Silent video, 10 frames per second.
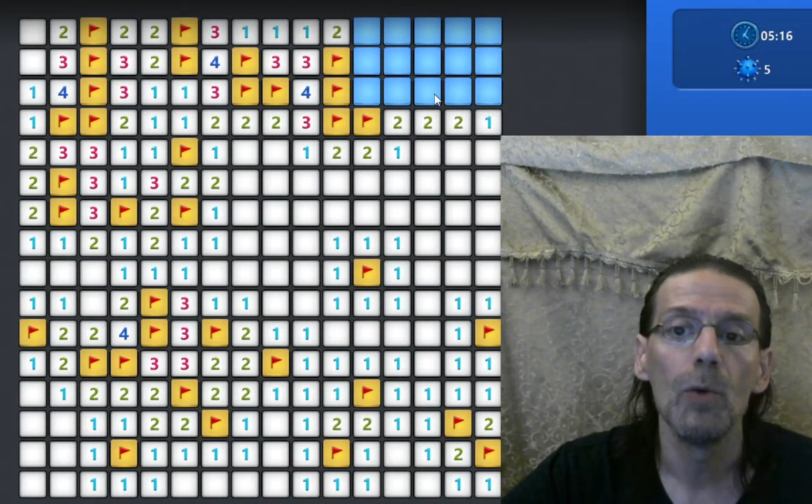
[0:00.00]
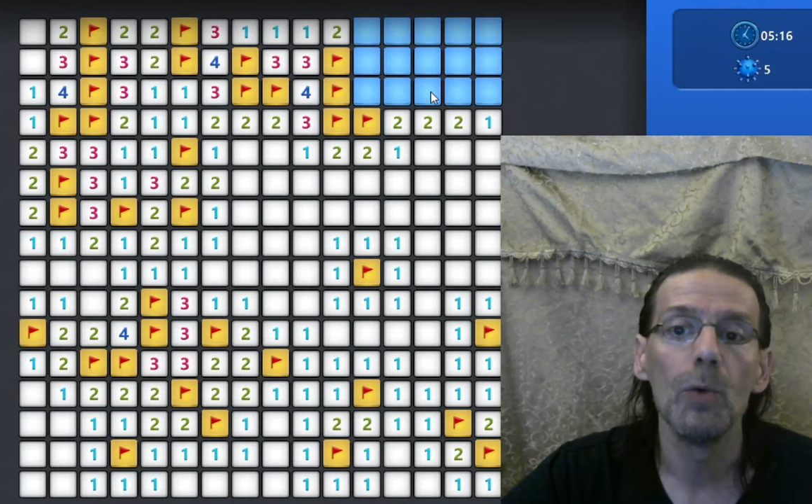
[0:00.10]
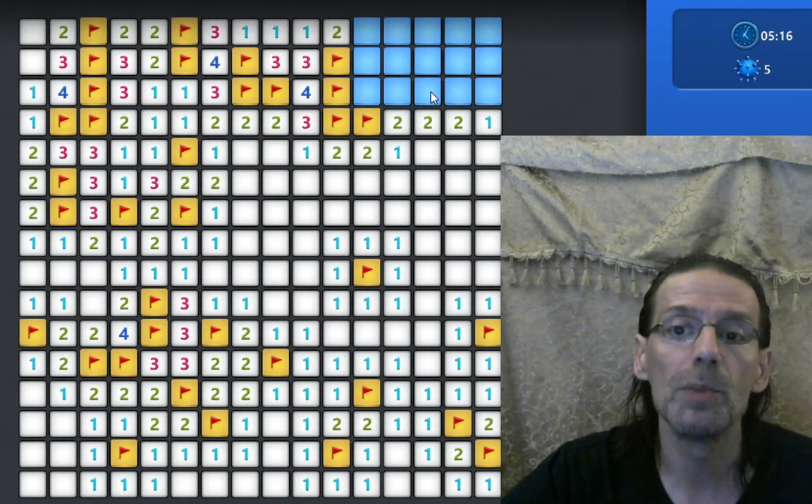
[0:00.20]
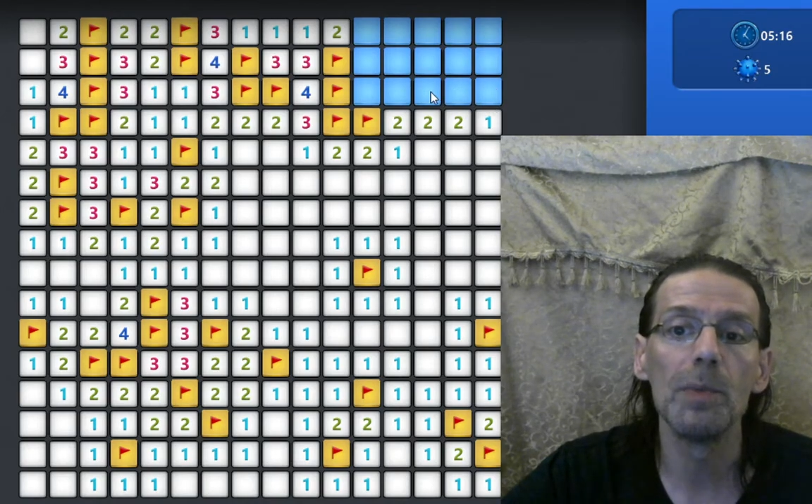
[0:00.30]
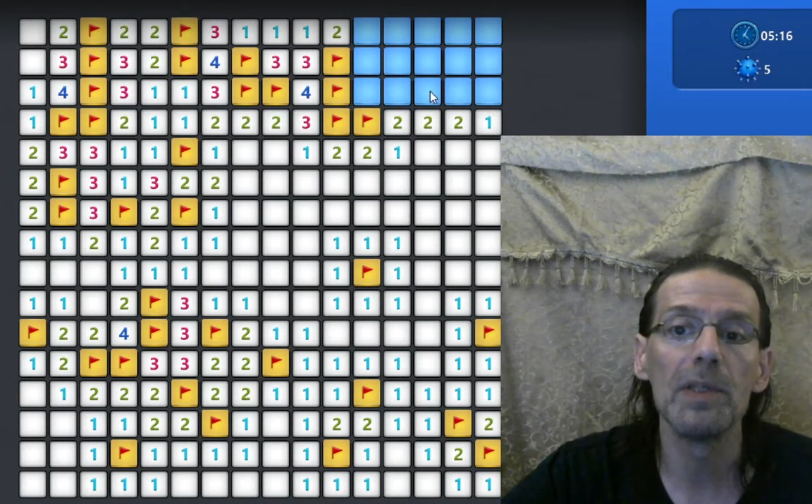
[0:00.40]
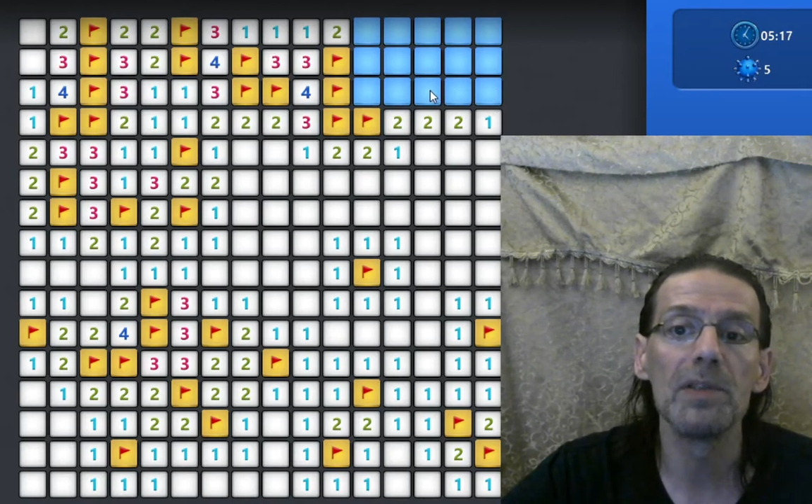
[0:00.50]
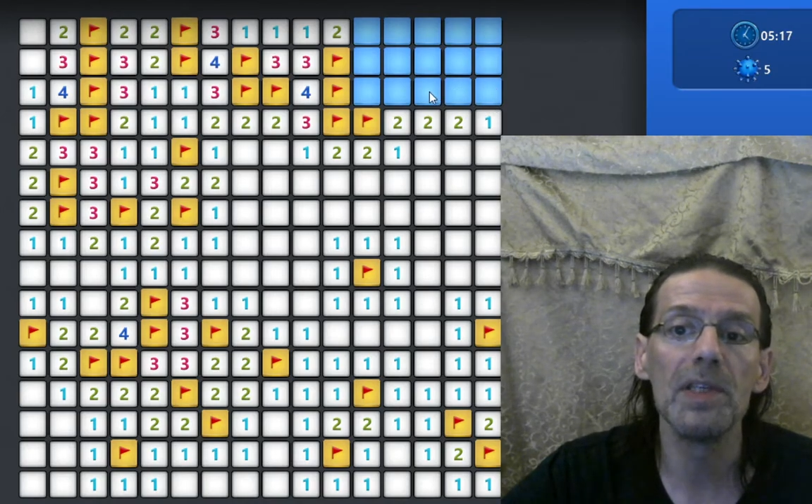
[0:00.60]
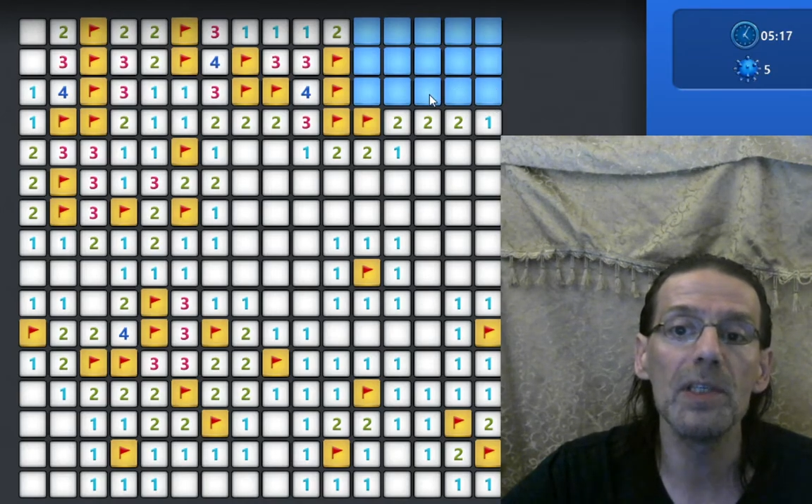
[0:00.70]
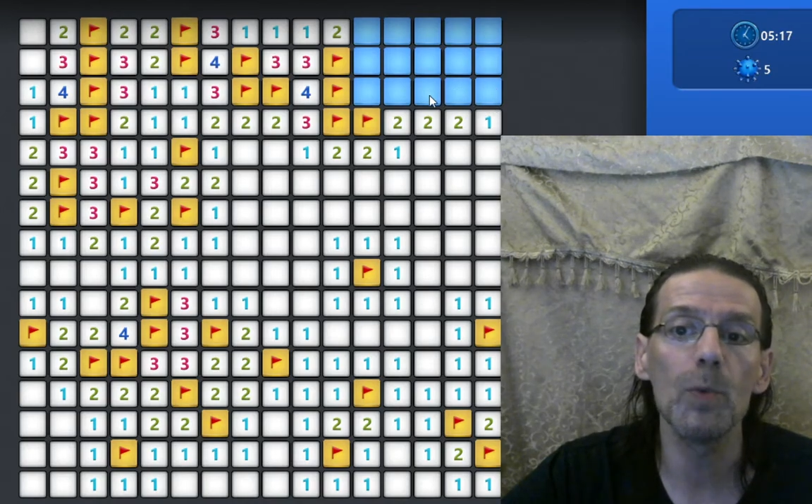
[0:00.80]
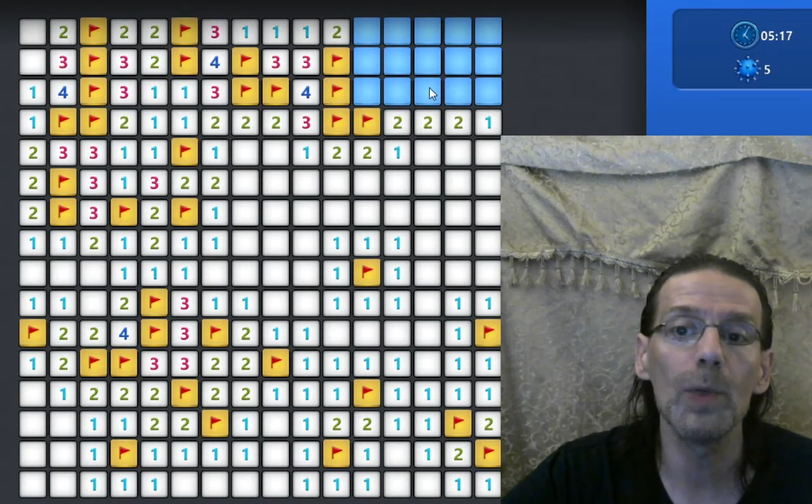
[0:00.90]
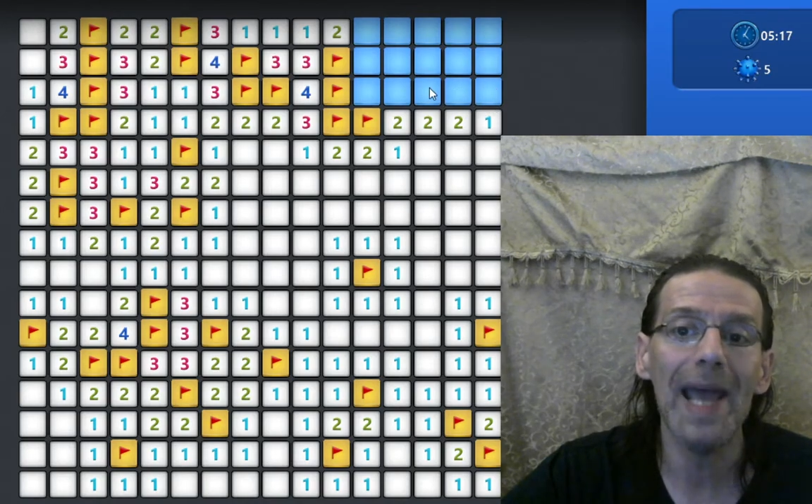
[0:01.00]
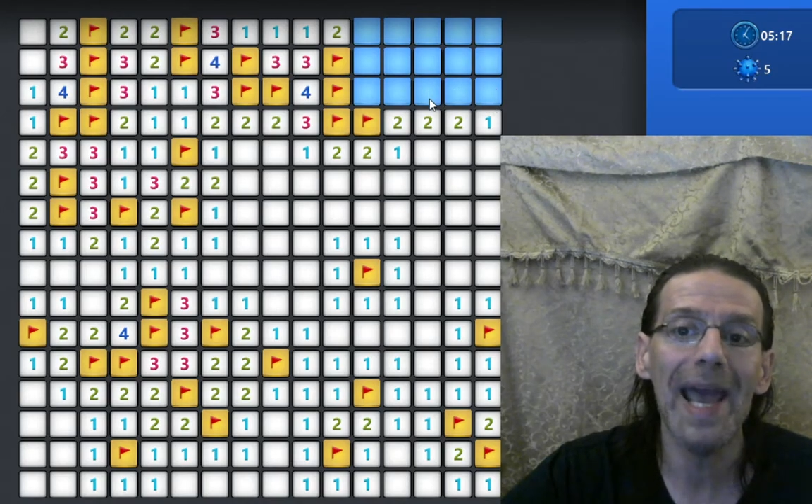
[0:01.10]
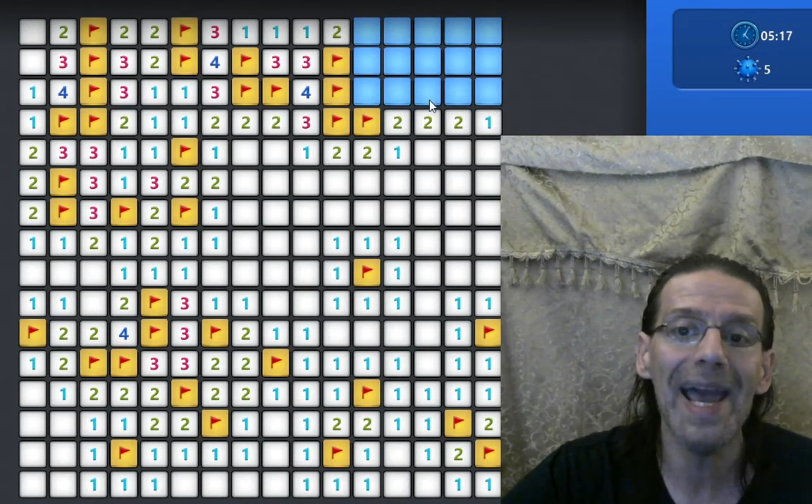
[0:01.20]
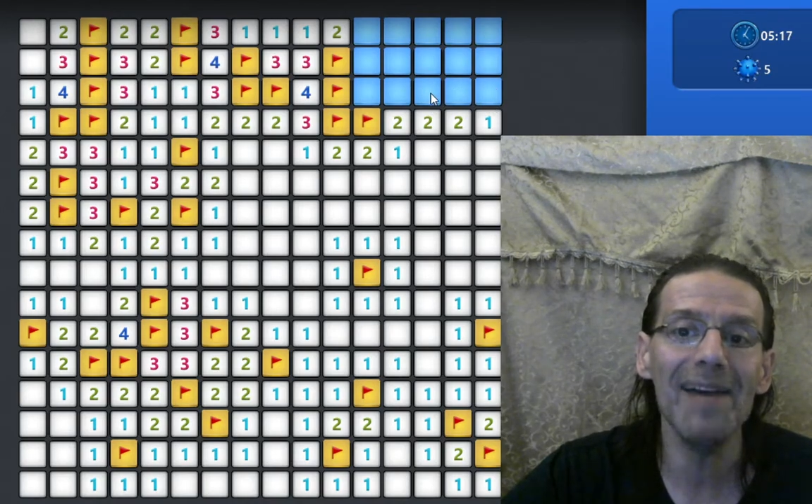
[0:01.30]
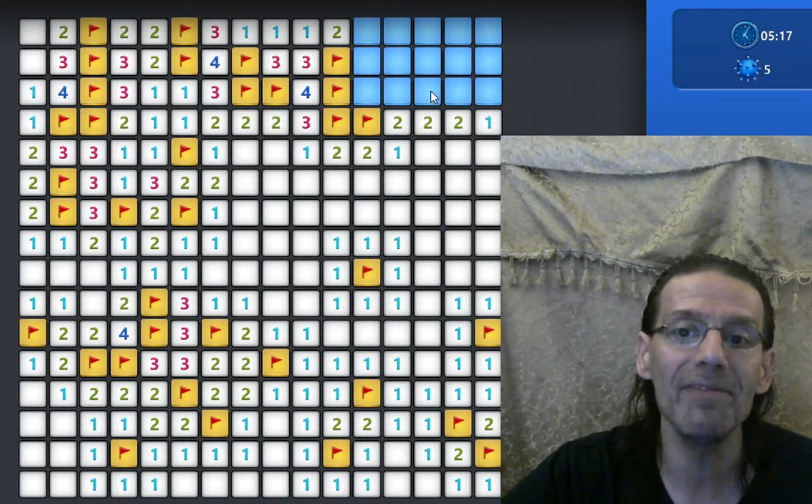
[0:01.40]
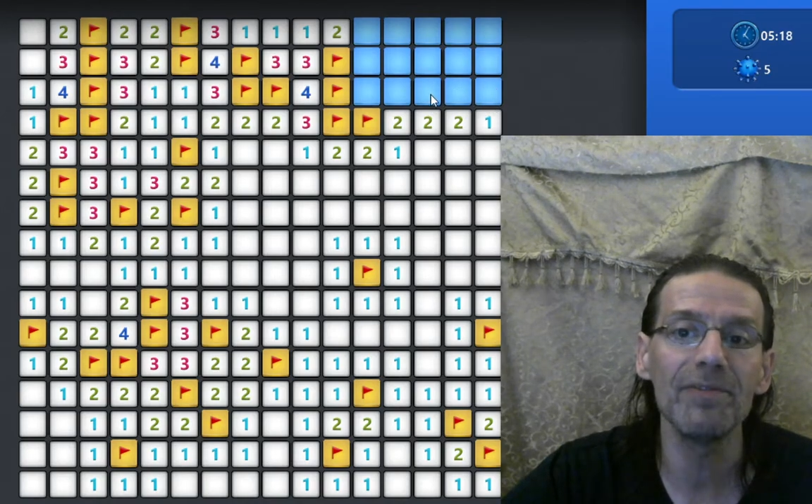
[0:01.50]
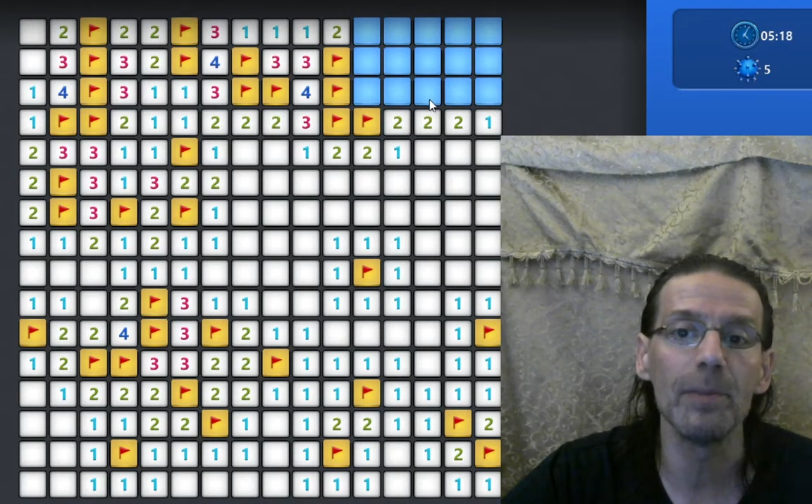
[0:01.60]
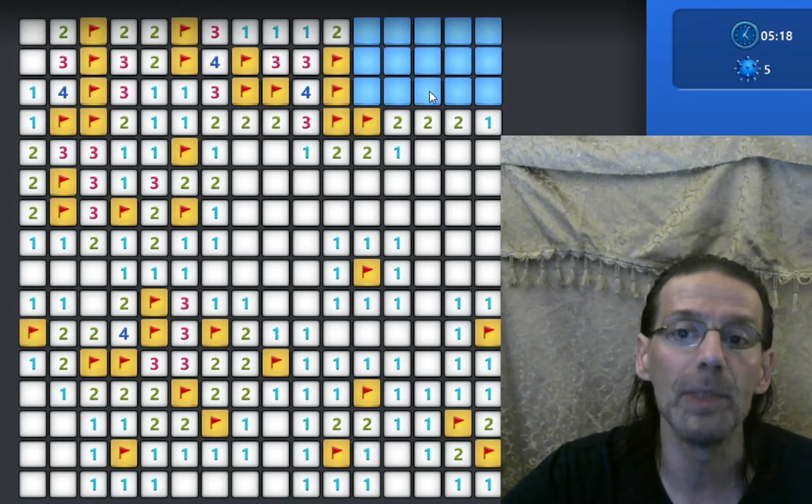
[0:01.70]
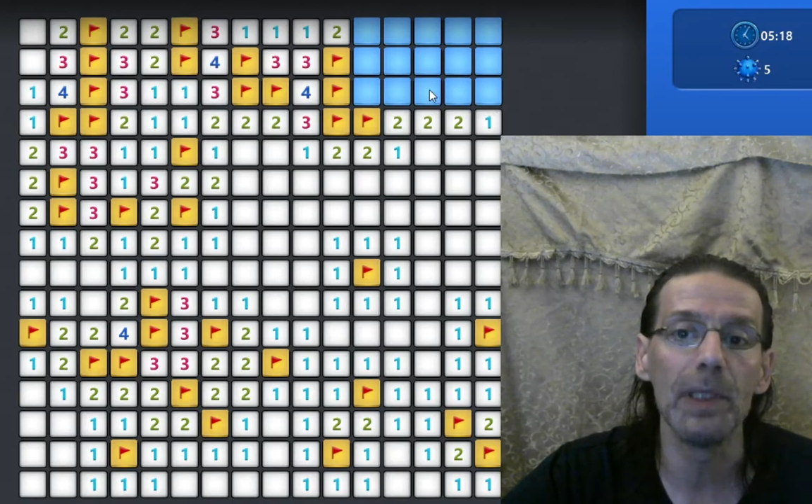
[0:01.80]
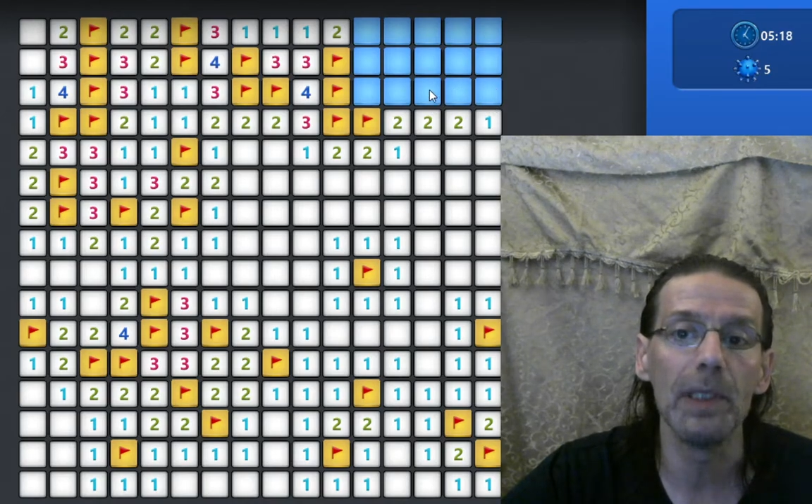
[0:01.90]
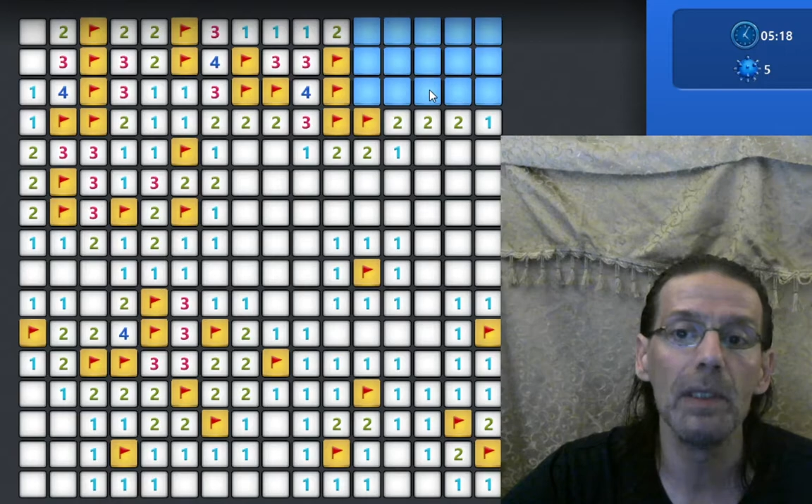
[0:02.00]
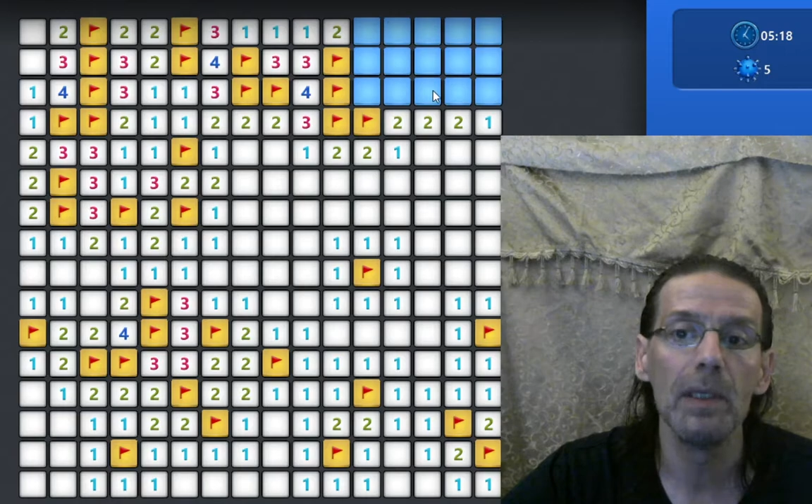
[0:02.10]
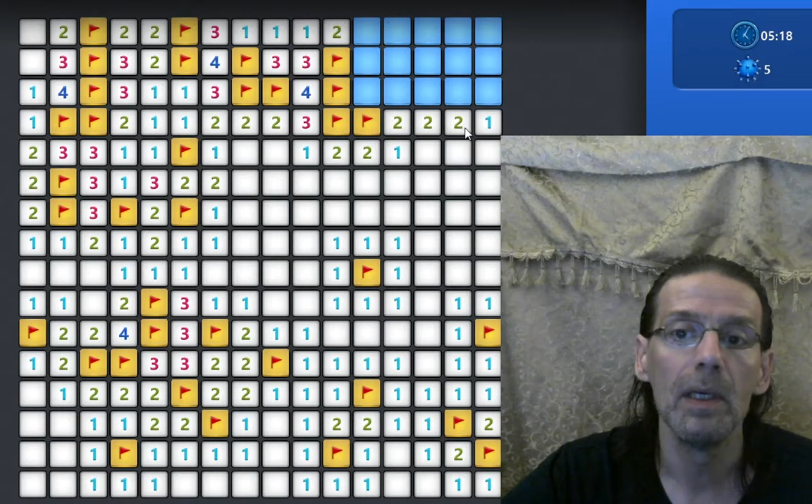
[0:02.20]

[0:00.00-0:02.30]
which means this would have to be